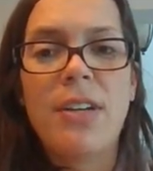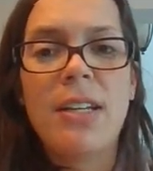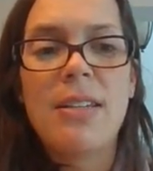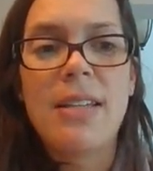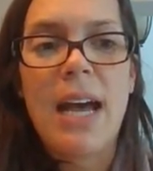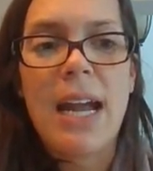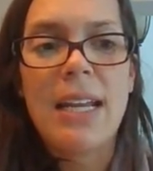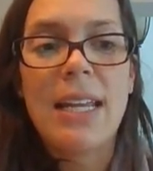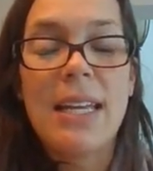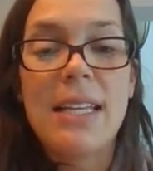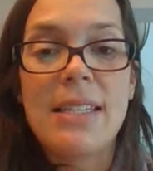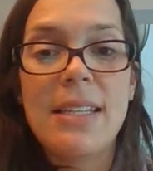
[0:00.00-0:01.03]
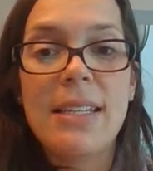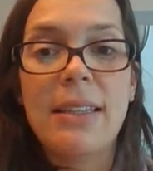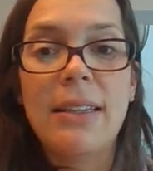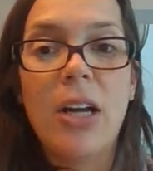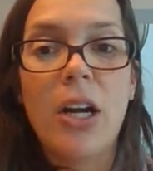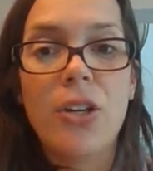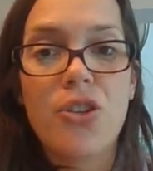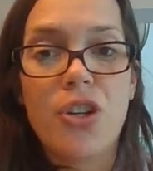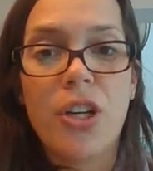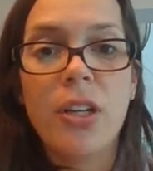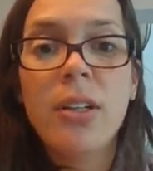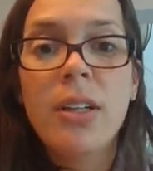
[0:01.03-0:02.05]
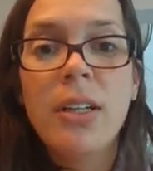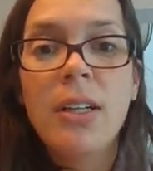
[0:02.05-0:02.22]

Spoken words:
to decide, is it larger